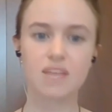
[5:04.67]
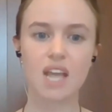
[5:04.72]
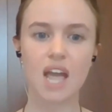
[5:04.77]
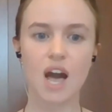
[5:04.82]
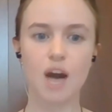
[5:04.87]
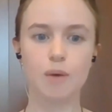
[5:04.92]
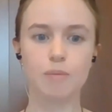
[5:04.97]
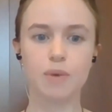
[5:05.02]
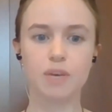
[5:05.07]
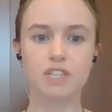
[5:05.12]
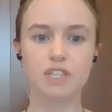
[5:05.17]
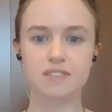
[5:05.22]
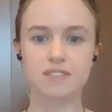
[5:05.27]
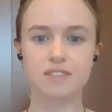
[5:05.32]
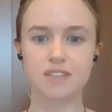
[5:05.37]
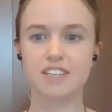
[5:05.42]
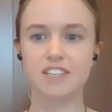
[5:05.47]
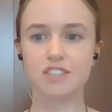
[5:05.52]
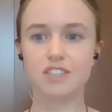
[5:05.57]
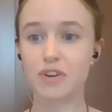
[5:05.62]
And
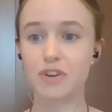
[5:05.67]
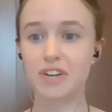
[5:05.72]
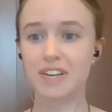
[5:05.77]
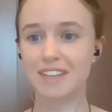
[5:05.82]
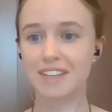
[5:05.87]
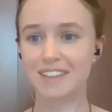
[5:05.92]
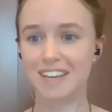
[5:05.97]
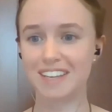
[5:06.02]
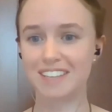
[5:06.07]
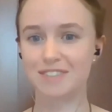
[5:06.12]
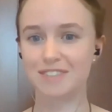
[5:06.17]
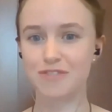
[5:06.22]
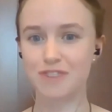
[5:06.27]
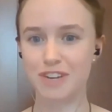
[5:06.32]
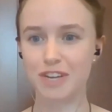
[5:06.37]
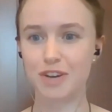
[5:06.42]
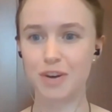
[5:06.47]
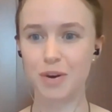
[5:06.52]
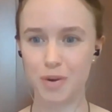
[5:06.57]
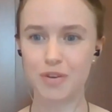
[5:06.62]
it's really like some
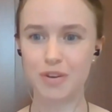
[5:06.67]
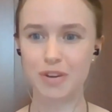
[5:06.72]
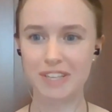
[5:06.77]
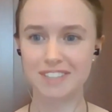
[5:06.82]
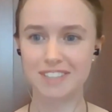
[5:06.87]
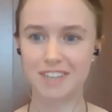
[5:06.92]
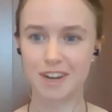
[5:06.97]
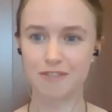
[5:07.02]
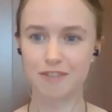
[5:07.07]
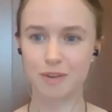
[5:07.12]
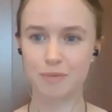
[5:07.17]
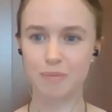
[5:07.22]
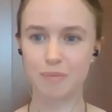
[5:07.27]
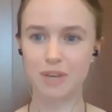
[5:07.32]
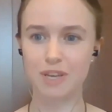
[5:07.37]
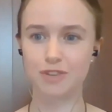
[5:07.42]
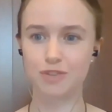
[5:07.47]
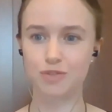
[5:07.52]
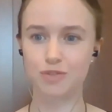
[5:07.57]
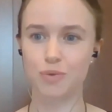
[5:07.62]
really concrete stuff can
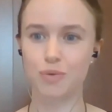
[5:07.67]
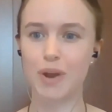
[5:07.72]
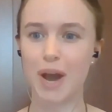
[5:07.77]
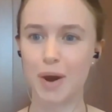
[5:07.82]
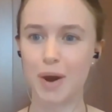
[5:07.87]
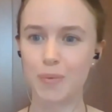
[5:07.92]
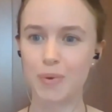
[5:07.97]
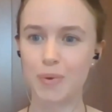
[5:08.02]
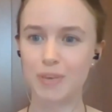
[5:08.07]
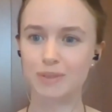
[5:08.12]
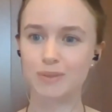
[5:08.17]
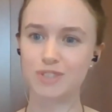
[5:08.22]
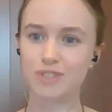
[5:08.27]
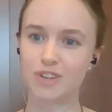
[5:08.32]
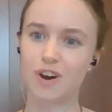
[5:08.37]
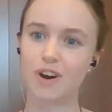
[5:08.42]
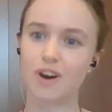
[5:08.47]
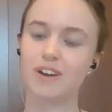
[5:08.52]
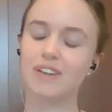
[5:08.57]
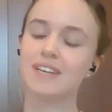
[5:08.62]
be drawn out when you
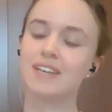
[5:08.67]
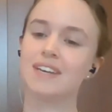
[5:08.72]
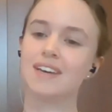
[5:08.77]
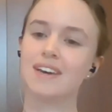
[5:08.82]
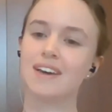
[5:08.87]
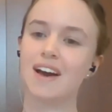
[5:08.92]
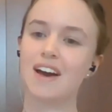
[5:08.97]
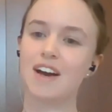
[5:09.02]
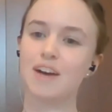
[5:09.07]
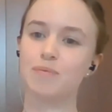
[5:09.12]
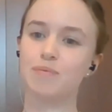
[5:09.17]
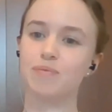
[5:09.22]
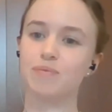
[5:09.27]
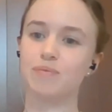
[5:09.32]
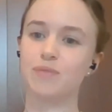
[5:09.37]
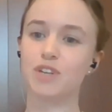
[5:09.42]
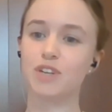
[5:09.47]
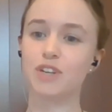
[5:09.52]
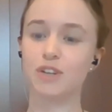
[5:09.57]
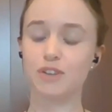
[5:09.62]
start
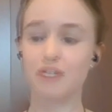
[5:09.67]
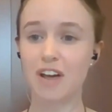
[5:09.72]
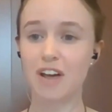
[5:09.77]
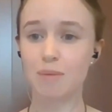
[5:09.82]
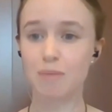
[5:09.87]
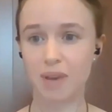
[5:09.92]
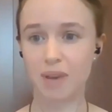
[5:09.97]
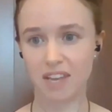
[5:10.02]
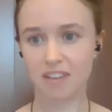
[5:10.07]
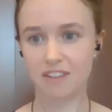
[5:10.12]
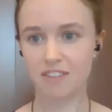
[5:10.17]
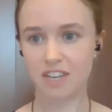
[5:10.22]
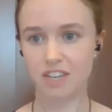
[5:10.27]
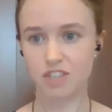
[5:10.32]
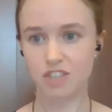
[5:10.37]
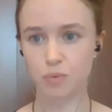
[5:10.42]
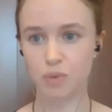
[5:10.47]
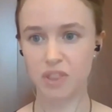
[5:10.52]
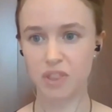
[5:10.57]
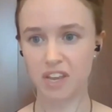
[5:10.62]
developing
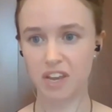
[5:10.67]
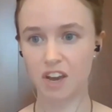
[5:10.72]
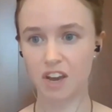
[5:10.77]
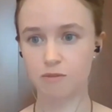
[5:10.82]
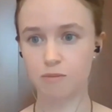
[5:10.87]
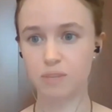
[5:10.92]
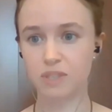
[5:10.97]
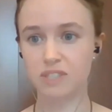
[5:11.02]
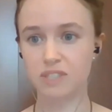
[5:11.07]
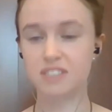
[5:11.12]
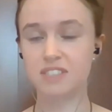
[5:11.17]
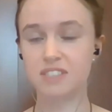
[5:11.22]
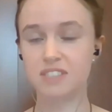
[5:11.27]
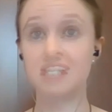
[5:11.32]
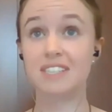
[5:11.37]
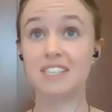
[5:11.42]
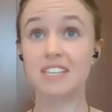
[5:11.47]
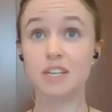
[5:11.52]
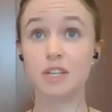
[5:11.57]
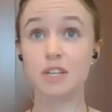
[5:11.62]
innovation within government to
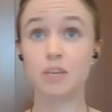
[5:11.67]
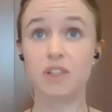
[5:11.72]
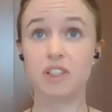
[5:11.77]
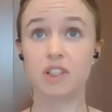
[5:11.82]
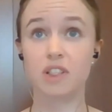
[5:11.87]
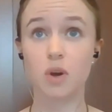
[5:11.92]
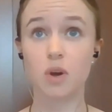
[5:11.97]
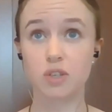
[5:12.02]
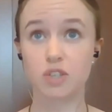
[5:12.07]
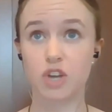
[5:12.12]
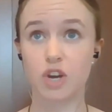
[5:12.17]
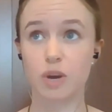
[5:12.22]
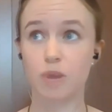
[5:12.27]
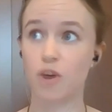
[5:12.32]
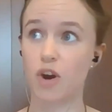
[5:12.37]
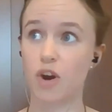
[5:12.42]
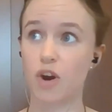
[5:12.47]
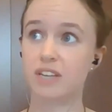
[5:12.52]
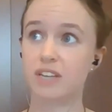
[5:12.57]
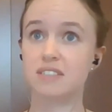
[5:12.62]
deal with long-term
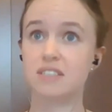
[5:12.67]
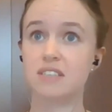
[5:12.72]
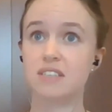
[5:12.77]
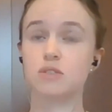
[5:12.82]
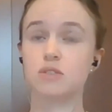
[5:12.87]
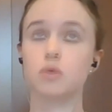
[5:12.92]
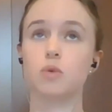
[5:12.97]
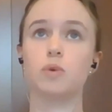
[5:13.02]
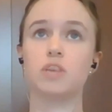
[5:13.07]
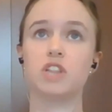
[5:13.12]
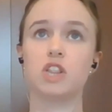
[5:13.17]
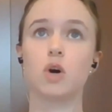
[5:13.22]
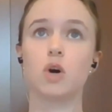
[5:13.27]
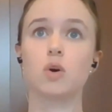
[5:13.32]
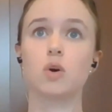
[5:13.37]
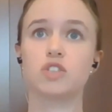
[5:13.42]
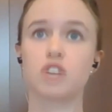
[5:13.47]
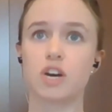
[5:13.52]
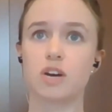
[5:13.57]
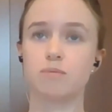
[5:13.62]
crises or with
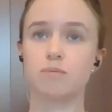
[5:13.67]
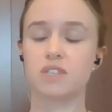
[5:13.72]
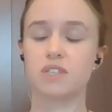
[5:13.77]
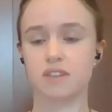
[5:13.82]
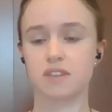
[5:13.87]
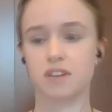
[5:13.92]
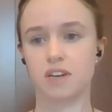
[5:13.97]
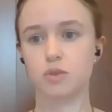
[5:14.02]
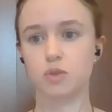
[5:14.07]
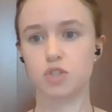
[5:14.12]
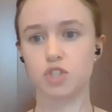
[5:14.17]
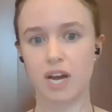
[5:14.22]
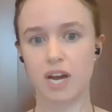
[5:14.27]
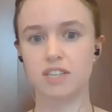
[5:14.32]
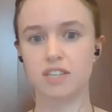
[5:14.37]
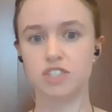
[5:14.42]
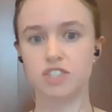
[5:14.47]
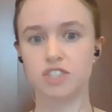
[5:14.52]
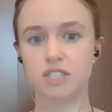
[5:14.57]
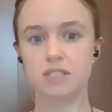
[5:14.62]
long-term societal
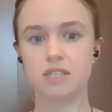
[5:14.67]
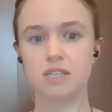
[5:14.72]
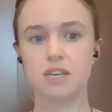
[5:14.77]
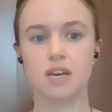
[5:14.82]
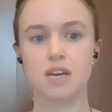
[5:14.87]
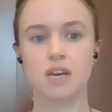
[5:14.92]
challenges.